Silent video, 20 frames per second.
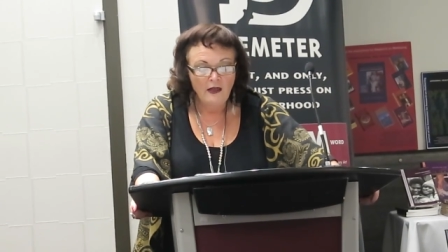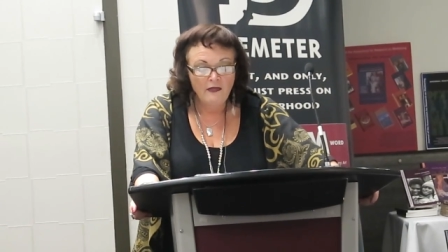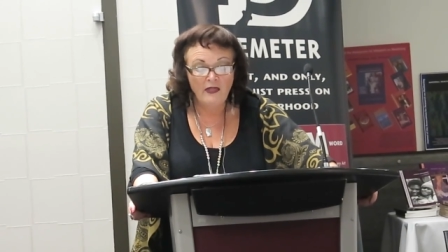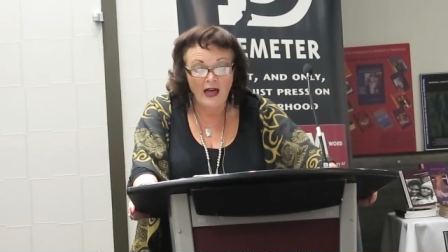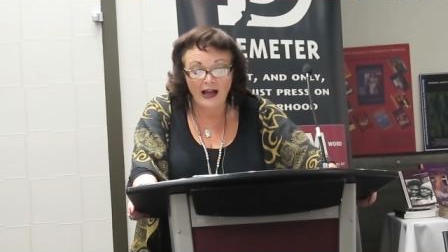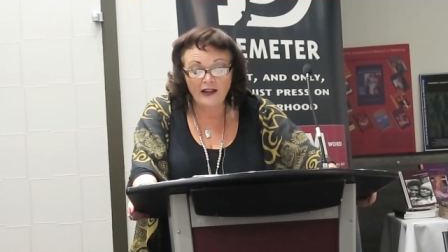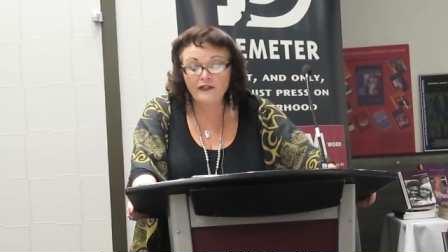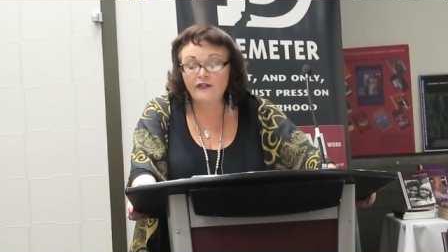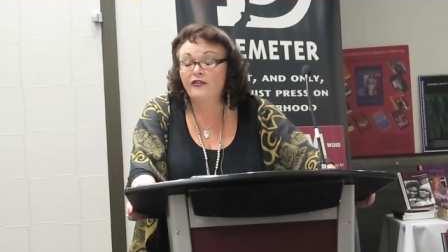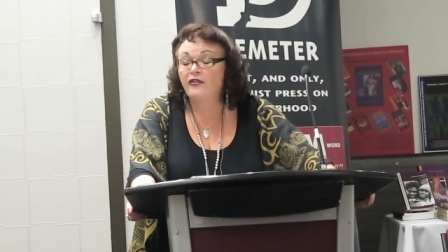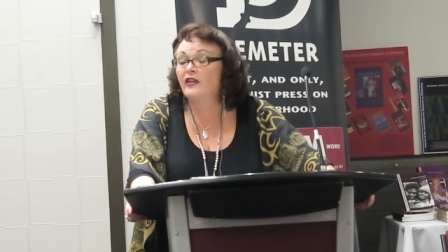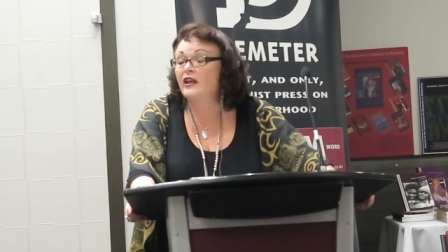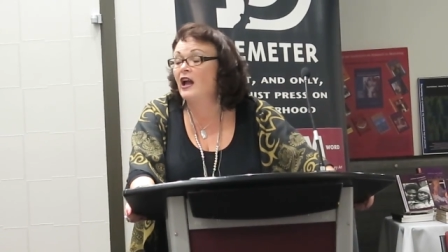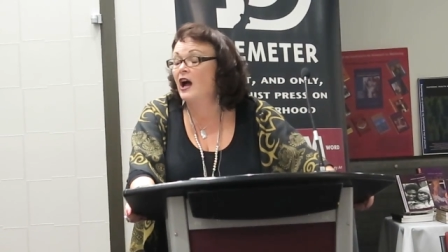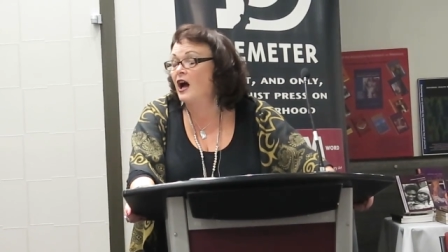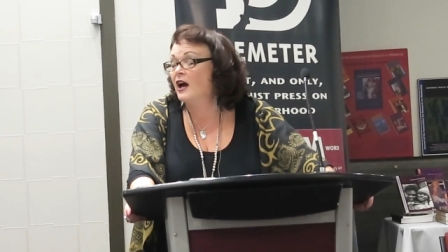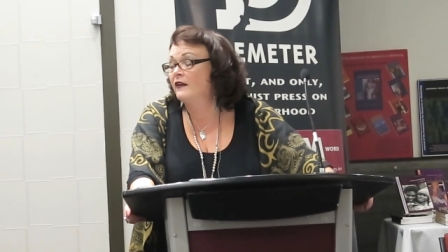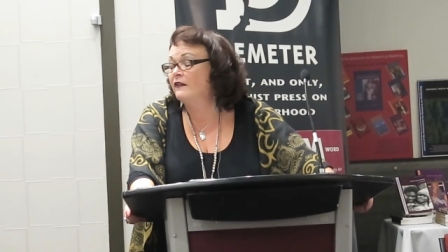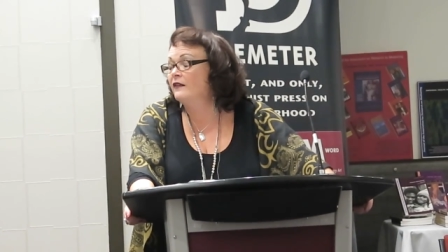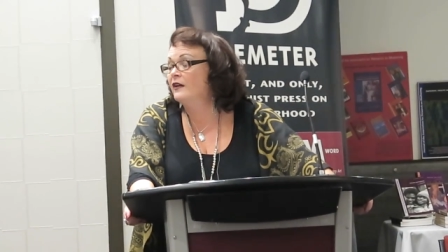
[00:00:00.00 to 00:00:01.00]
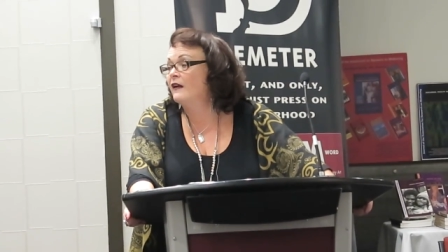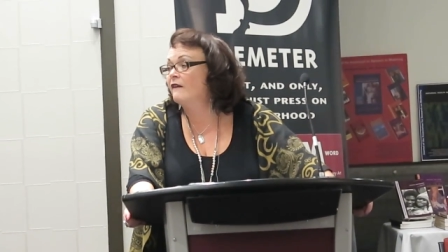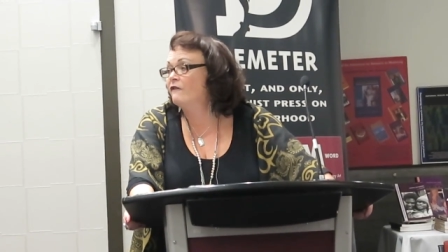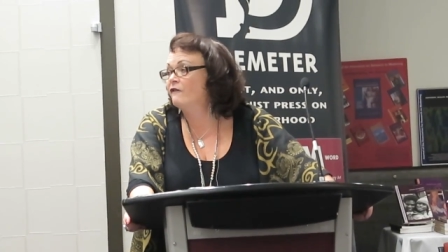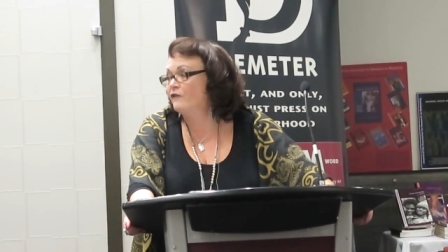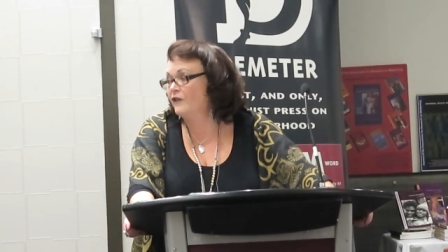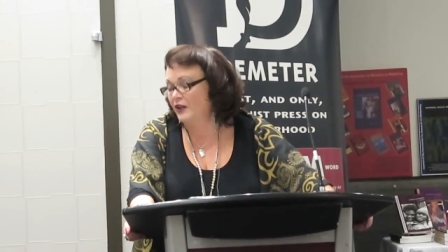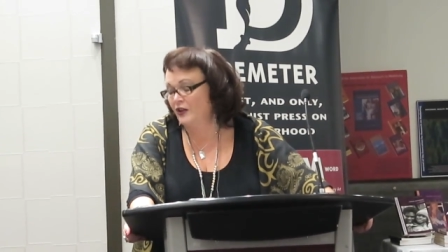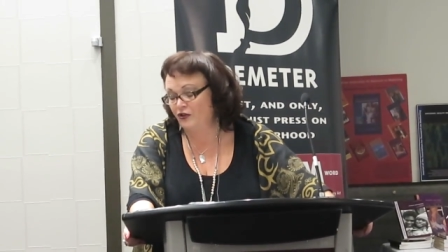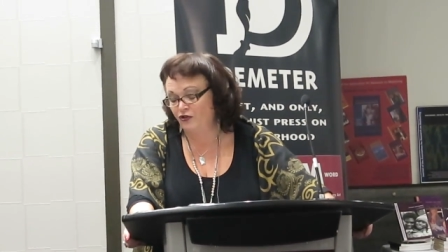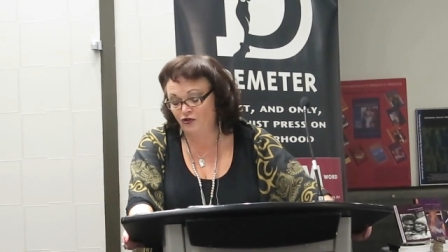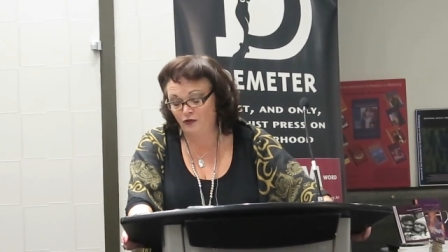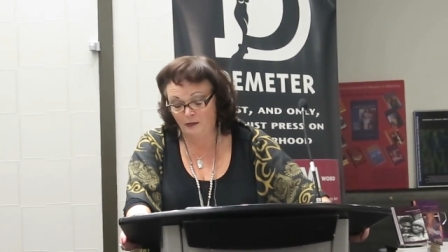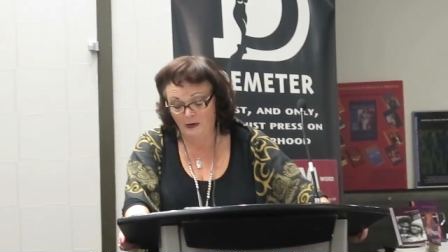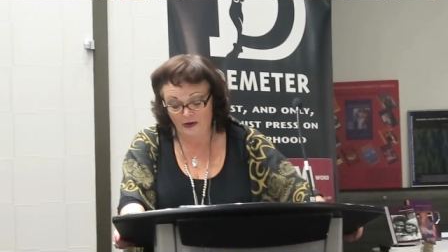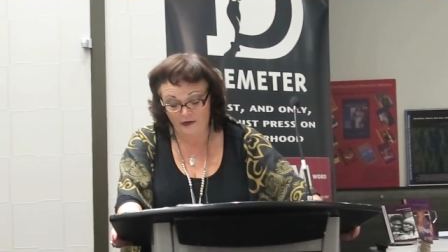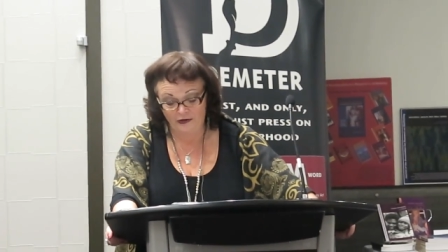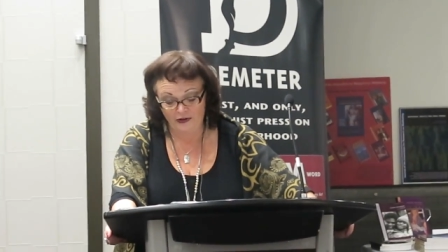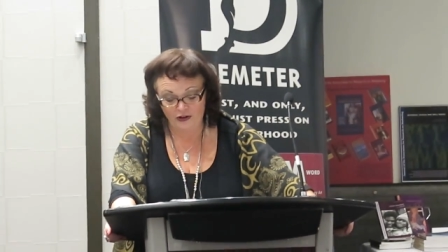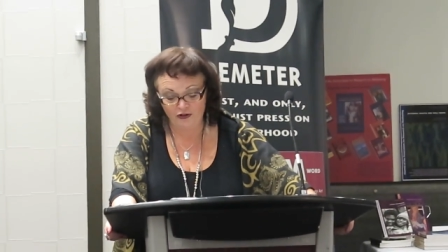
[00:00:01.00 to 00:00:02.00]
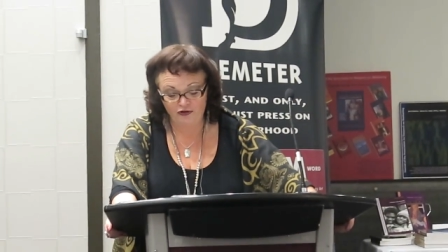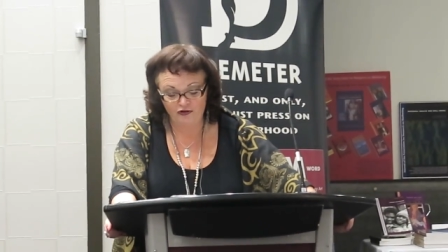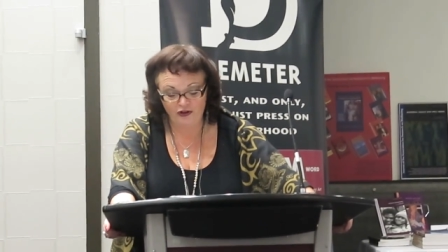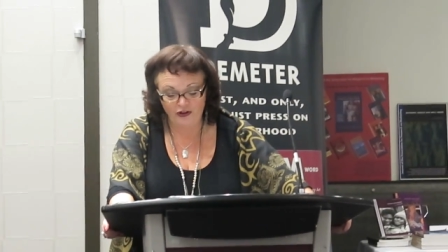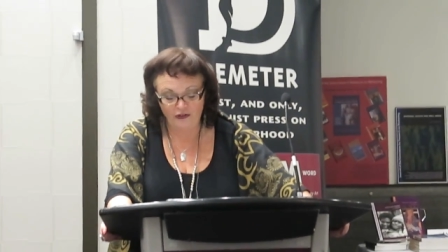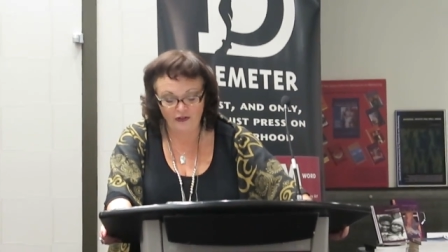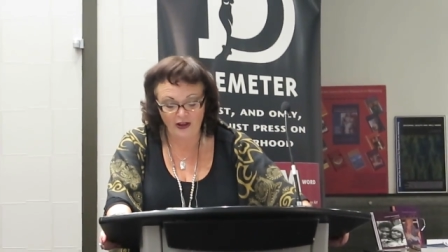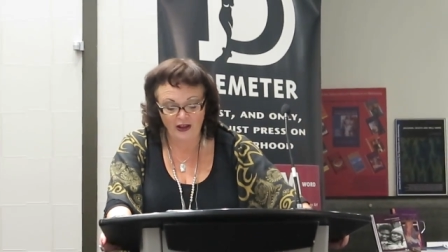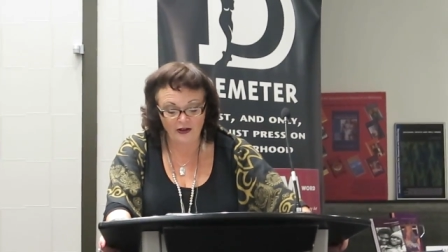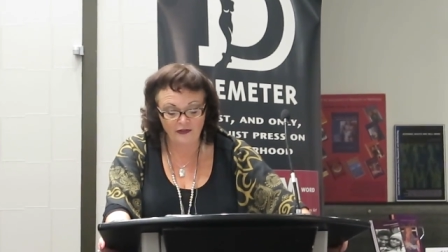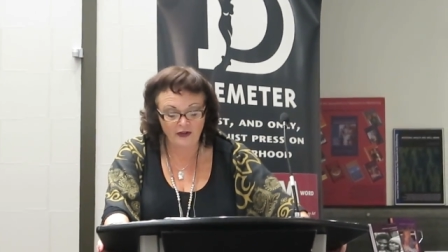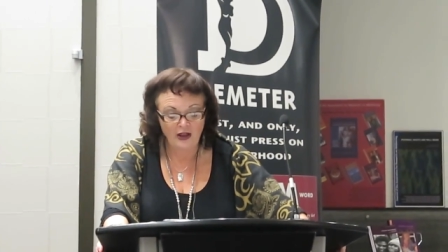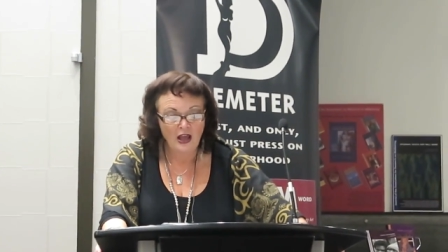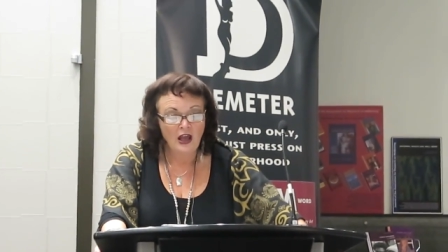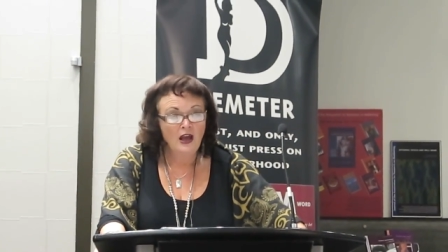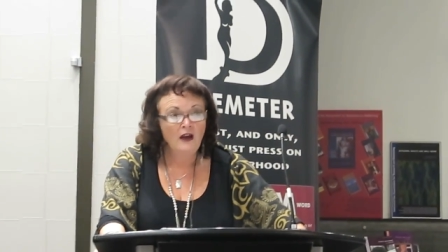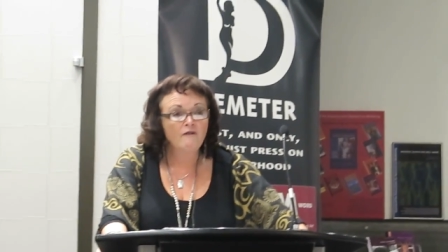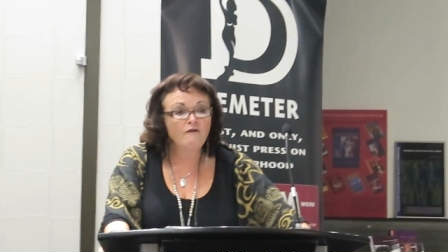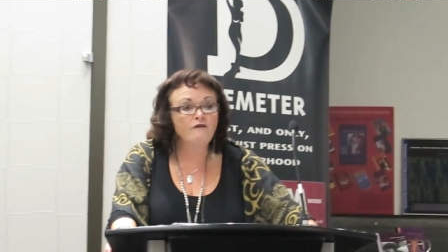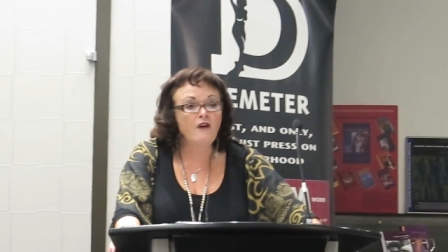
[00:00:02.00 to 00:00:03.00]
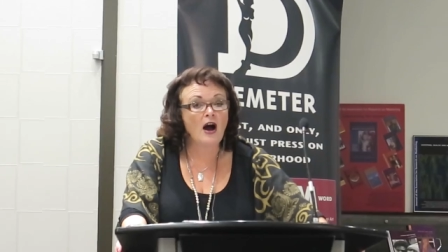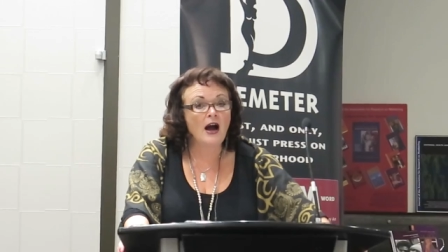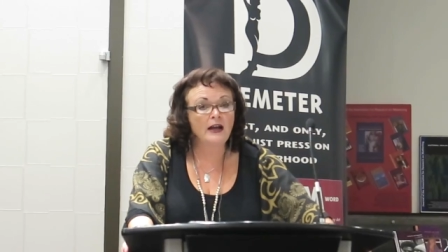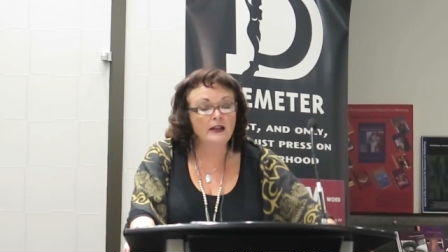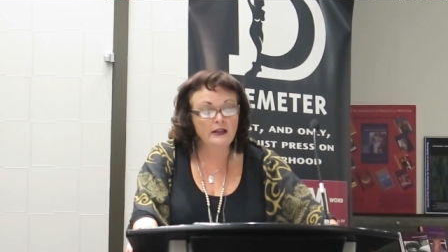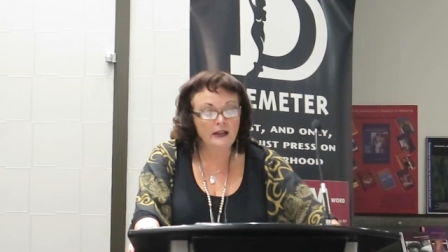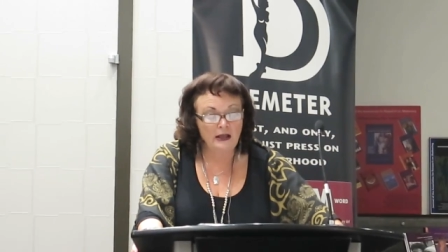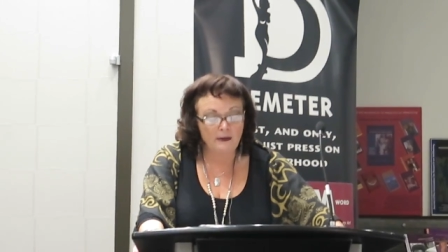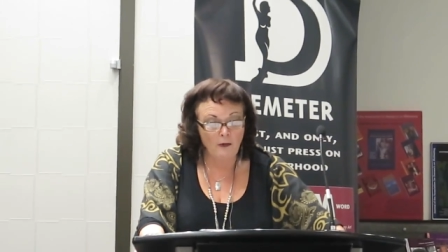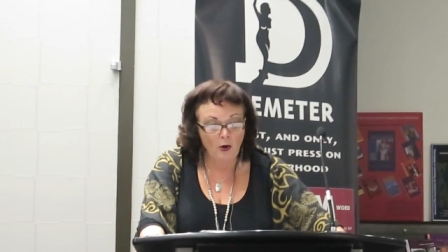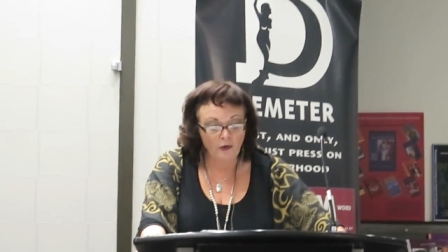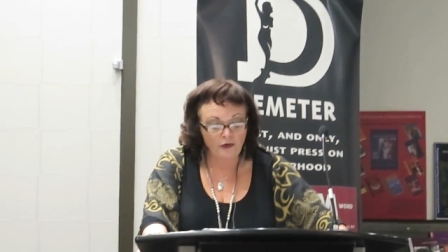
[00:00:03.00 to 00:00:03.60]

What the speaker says: That's the unfinished business, she says. Finally,